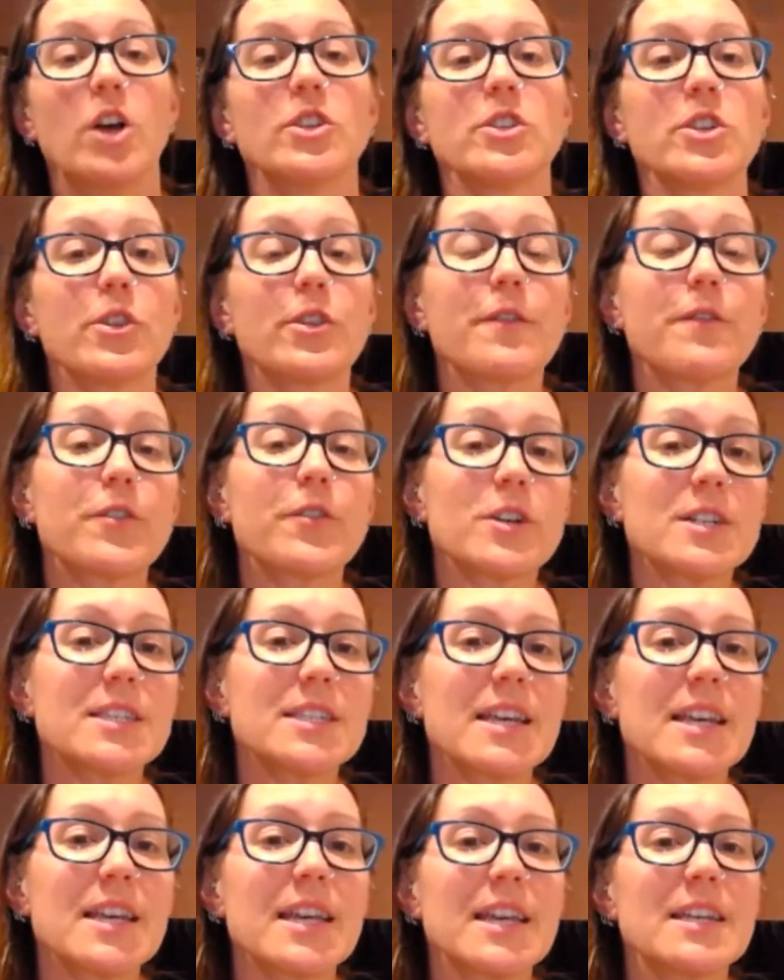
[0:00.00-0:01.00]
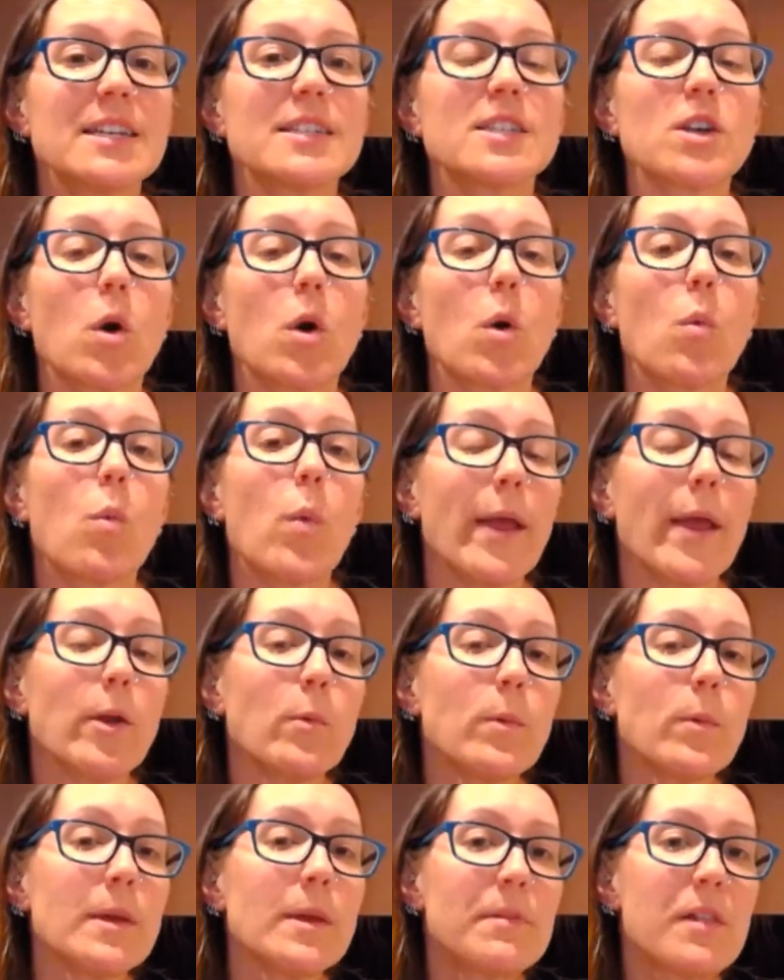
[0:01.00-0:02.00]
So the first thing is,
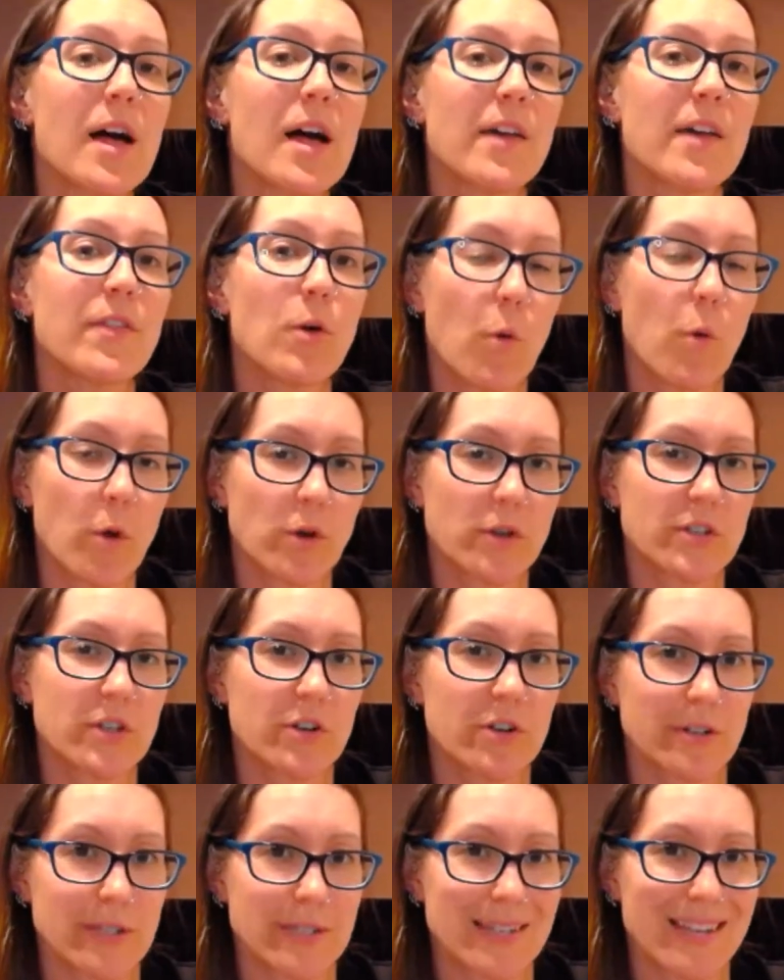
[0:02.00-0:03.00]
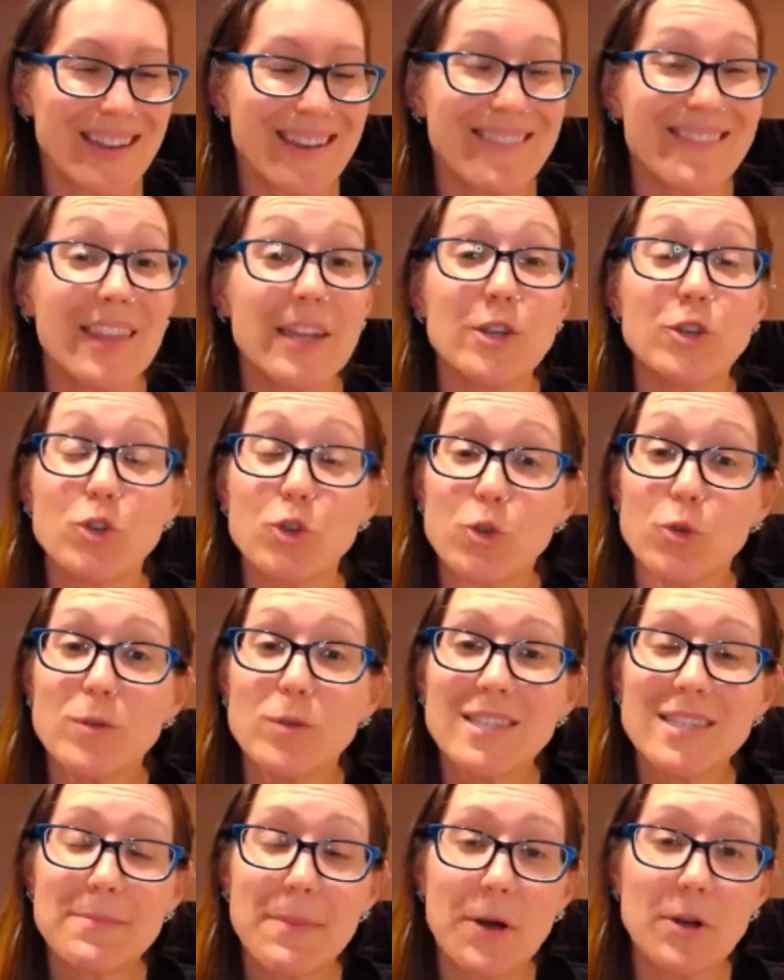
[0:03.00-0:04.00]
when we apply the oils on our skin, they
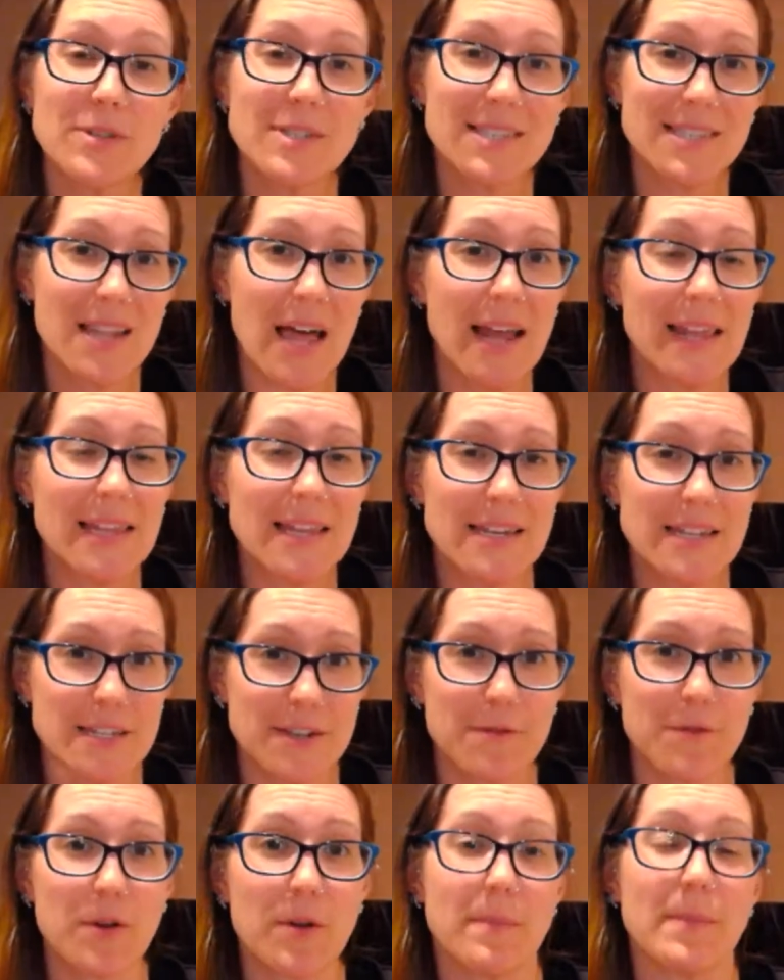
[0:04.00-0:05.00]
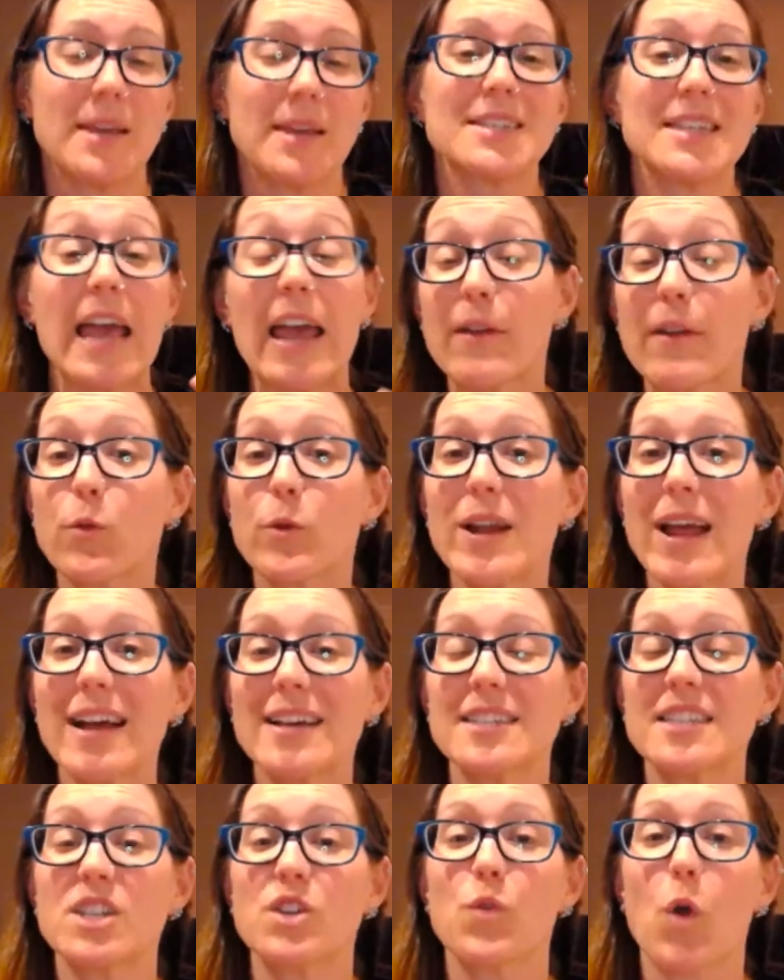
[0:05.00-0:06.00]
do smell slightly different because everyone
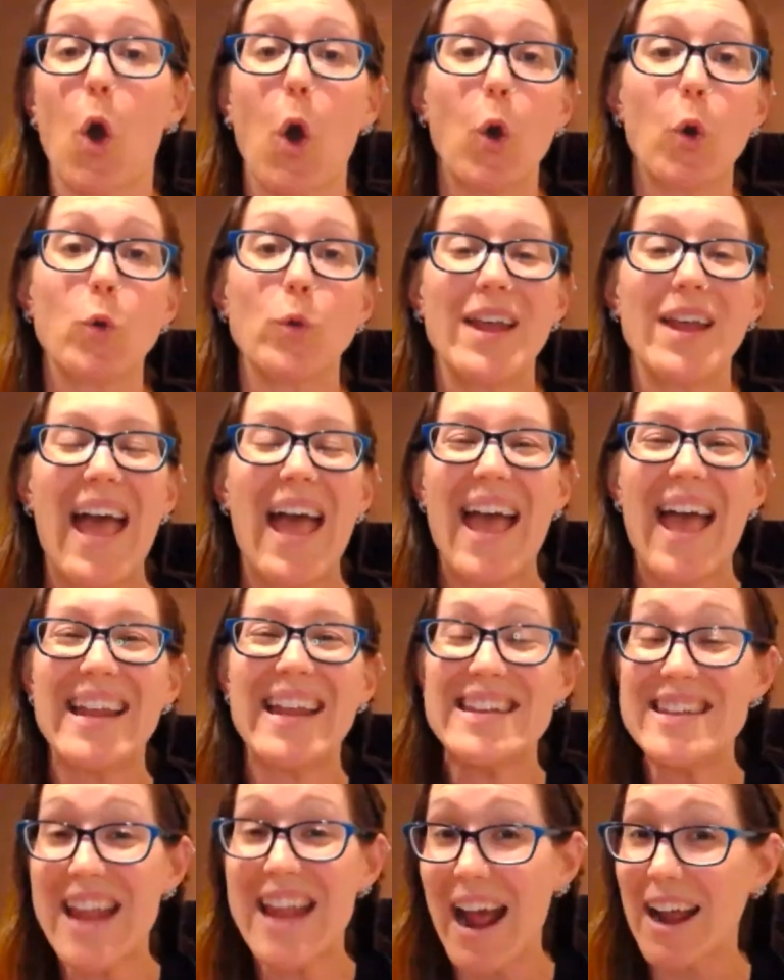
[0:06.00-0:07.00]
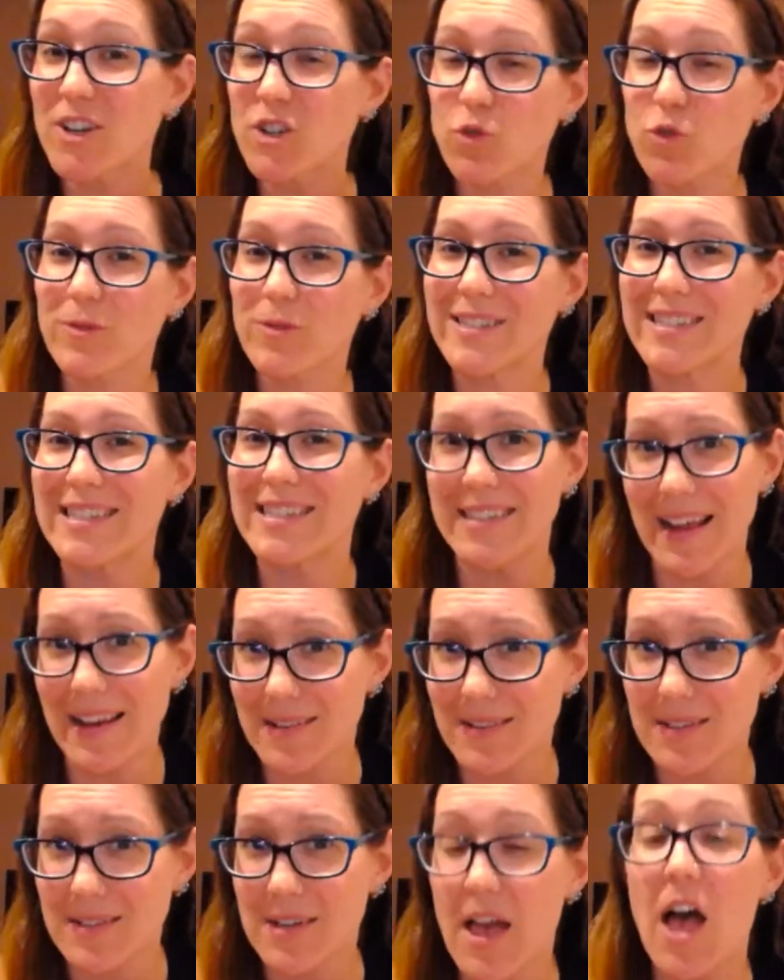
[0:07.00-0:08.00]
has their own natural
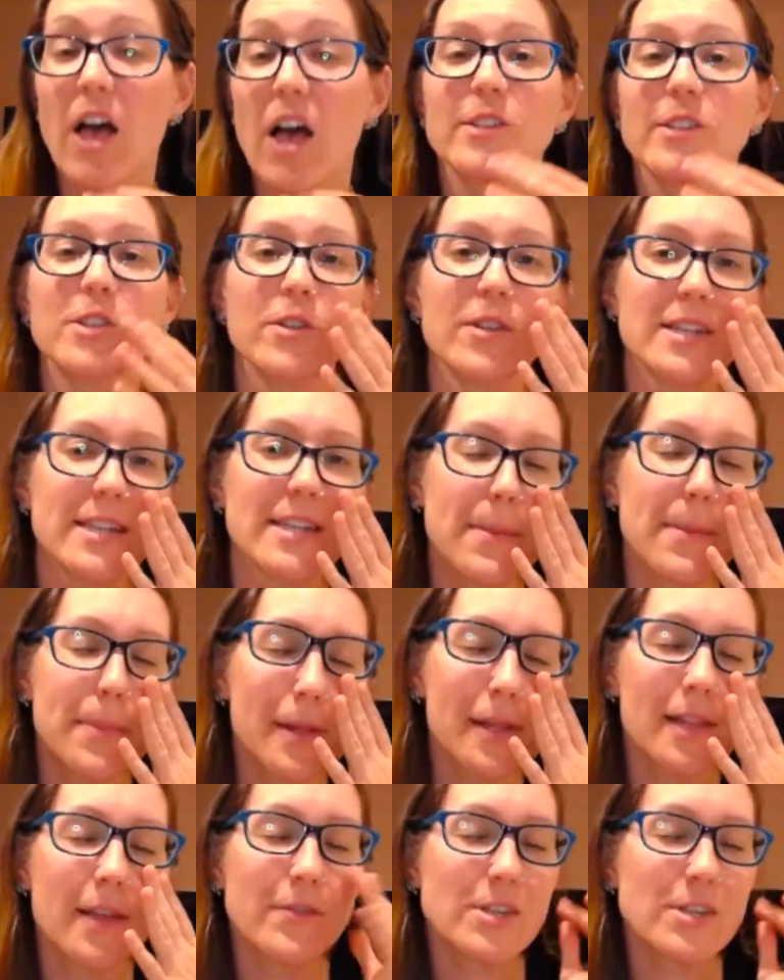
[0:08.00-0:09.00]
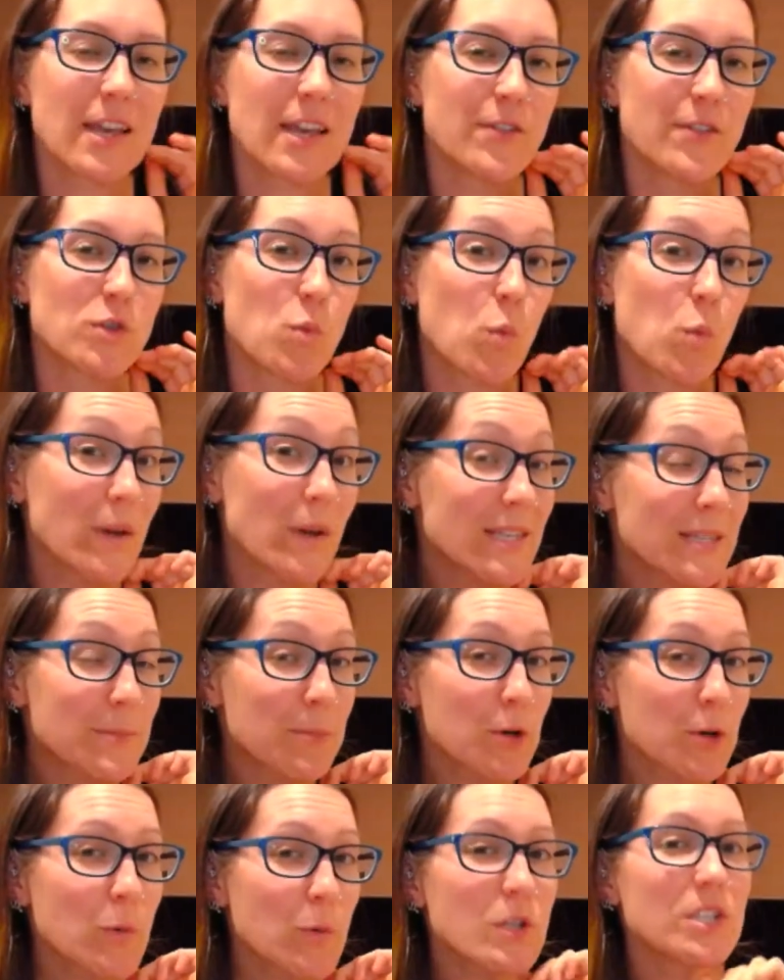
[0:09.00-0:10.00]
scent. So the example I love to give is
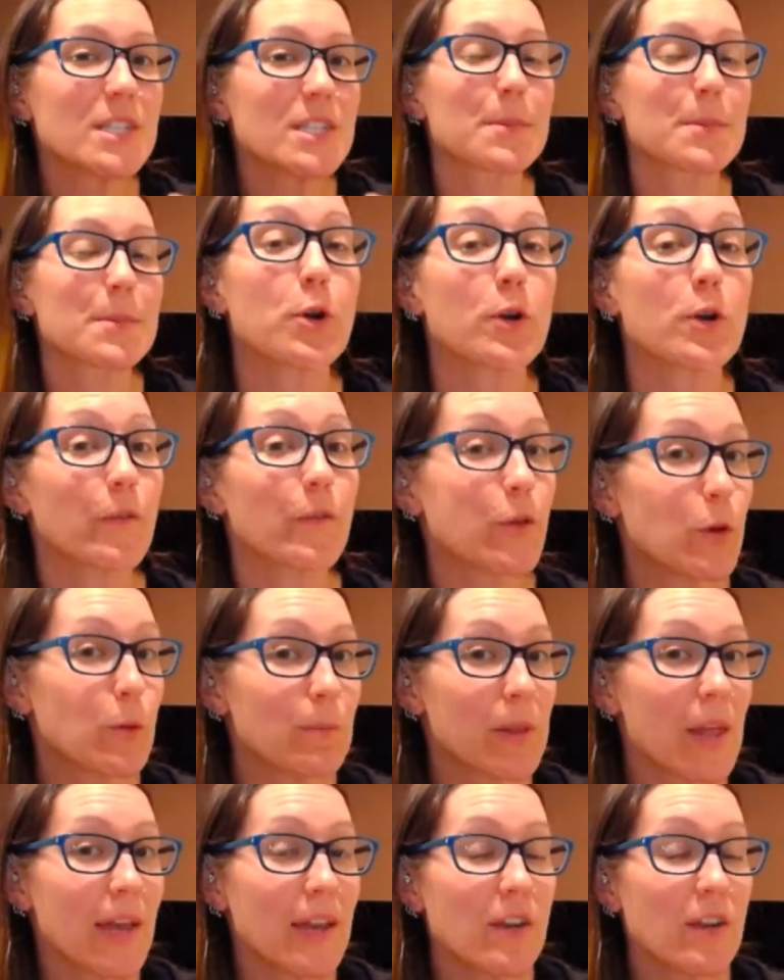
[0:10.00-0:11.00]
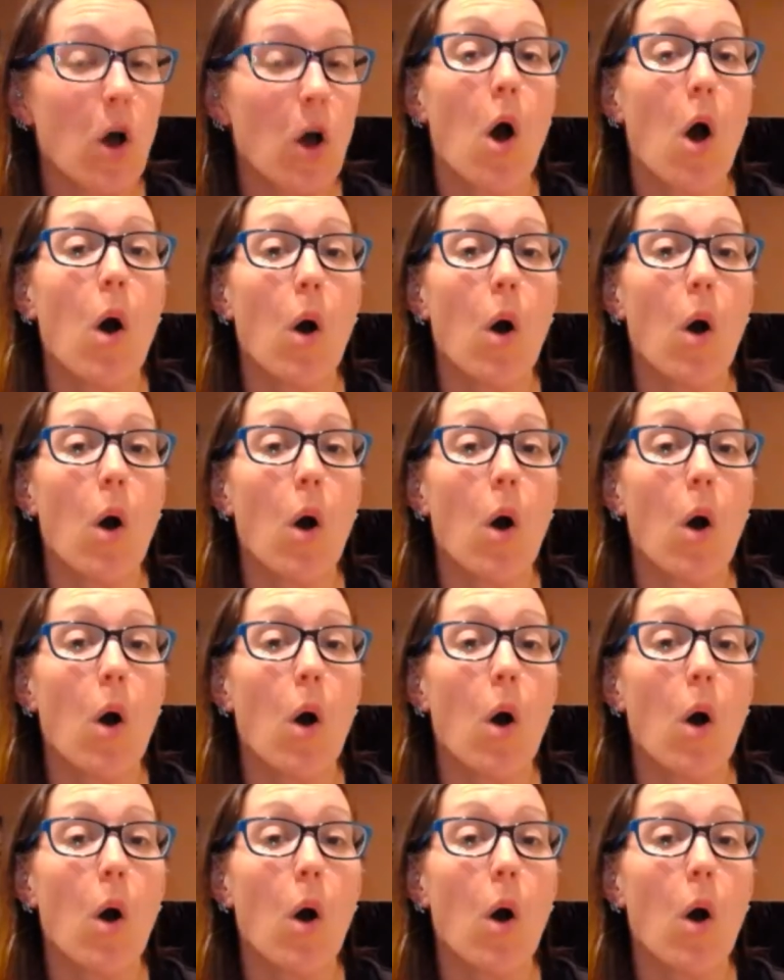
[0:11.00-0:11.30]
Whisper, which perfume blend.